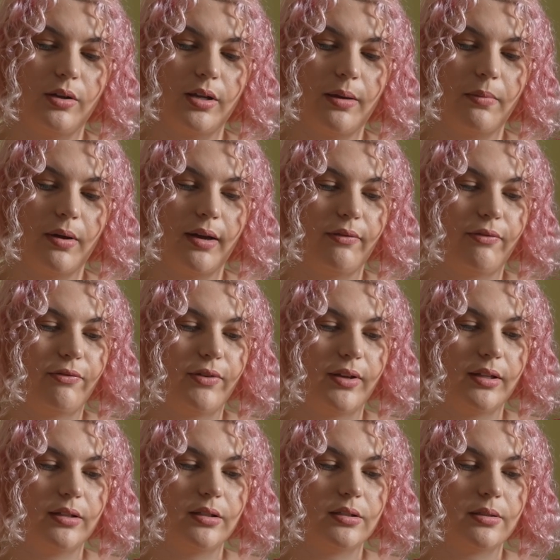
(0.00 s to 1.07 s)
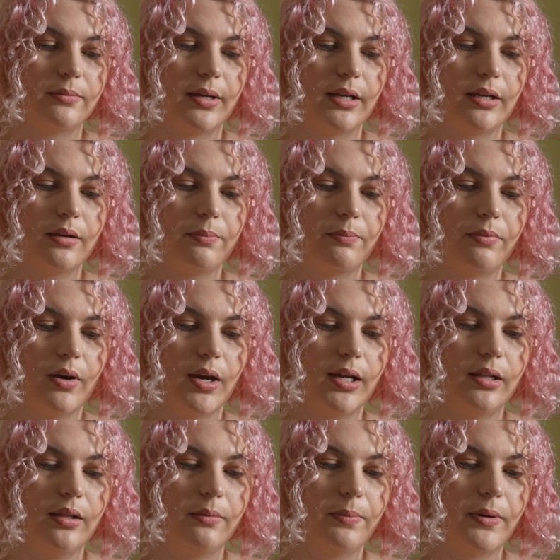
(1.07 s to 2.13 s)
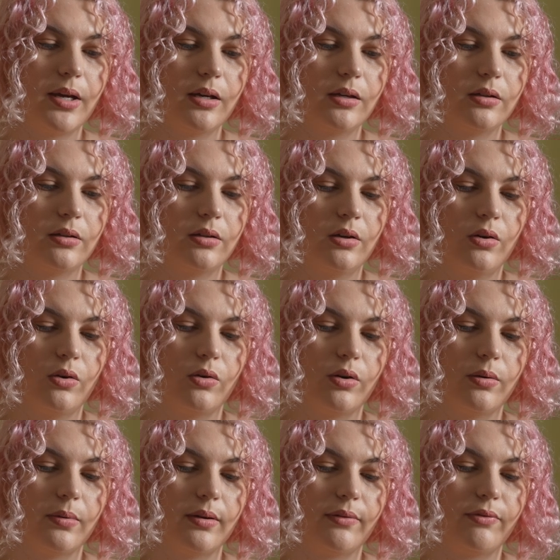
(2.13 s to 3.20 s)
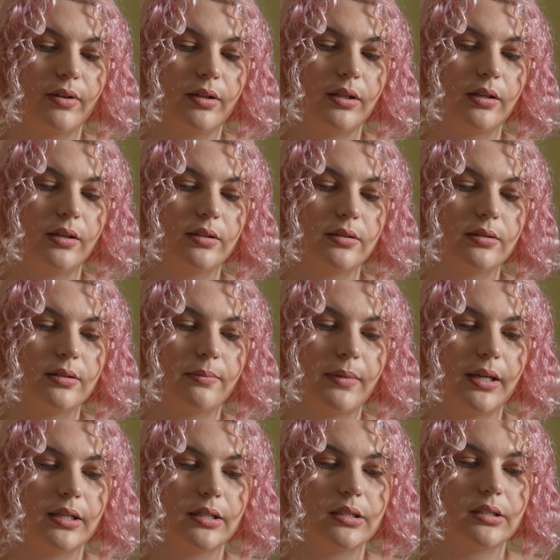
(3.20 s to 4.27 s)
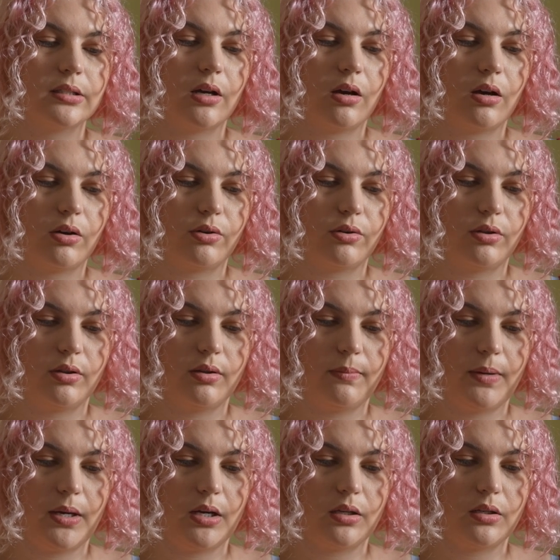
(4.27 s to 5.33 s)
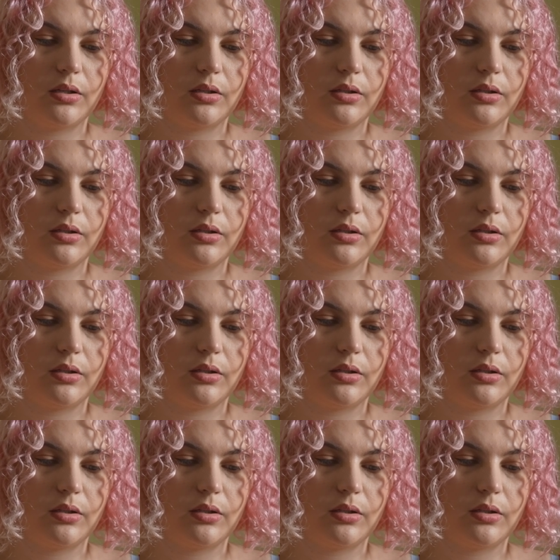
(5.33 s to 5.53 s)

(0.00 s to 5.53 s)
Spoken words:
Am I feeling to make it bright in the back, or am I feeling to make it darker in the back?